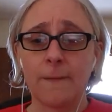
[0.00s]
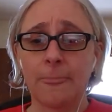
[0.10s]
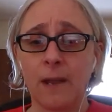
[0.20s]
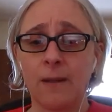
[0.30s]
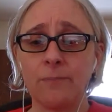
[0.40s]

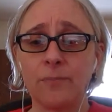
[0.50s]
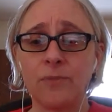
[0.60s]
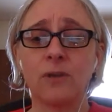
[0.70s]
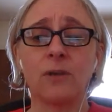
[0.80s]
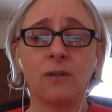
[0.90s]

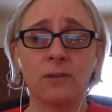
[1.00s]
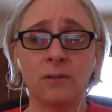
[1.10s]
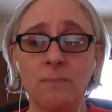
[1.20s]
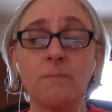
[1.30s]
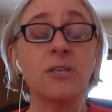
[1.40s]

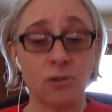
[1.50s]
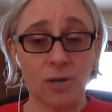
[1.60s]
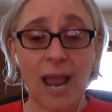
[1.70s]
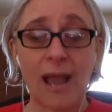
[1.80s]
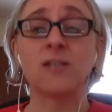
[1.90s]
The
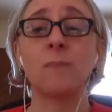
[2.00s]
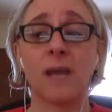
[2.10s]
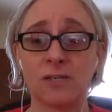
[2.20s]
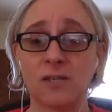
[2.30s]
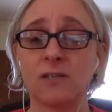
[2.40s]
mystery
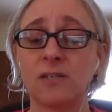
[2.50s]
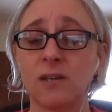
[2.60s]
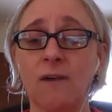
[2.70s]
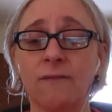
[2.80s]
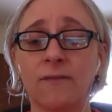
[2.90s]
aspects and
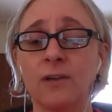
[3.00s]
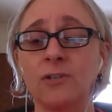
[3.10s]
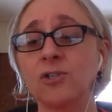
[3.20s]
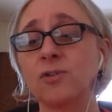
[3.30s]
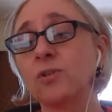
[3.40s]
stuff. It
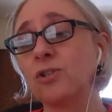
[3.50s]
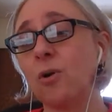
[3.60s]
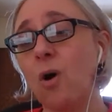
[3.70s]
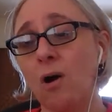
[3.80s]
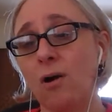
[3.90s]
just was so
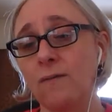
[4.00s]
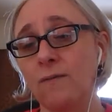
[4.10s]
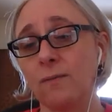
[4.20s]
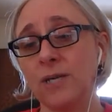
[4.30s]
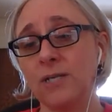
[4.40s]
hard
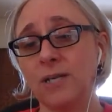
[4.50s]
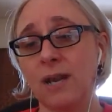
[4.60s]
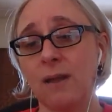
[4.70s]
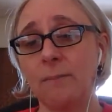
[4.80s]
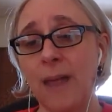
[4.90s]
for me to
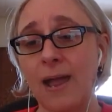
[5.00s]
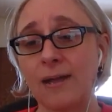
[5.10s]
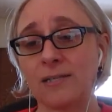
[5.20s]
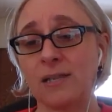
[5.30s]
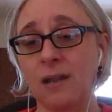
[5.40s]
get
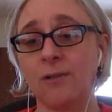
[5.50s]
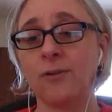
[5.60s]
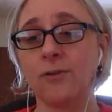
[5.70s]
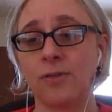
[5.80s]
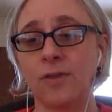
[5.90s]
past the
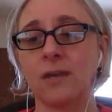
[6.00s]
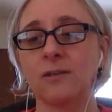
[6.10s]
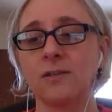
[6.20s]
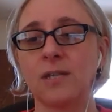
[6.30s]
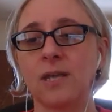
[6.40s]
other
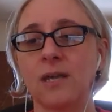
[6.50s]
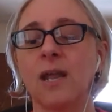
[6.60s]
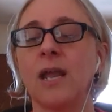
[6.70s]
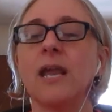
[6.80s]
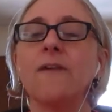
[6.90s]
things that
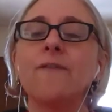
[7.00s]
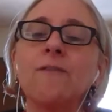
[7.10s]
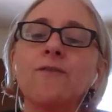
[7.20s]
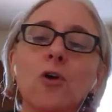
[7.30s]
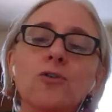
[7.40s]

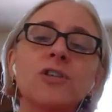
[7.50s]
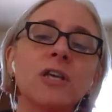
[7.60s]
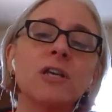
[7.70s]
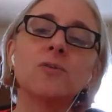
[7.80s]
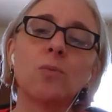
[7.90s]
if those
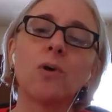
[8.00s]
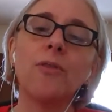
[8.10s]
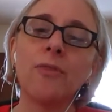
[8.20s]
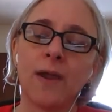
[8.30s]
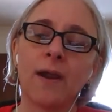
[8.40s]
things
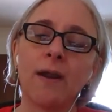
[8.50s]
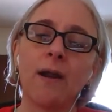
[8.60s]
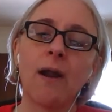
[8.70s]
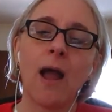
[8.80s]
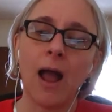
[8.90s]
weren't
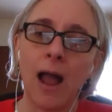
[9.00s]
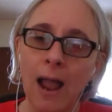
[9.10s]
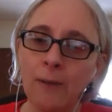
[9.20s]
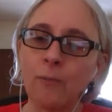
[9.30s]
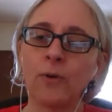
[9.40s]
there,
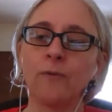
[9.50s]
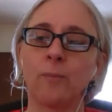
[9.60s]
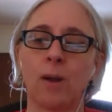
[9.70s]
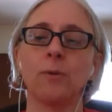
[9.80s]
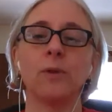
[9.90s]
I would have
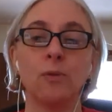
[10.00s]
probably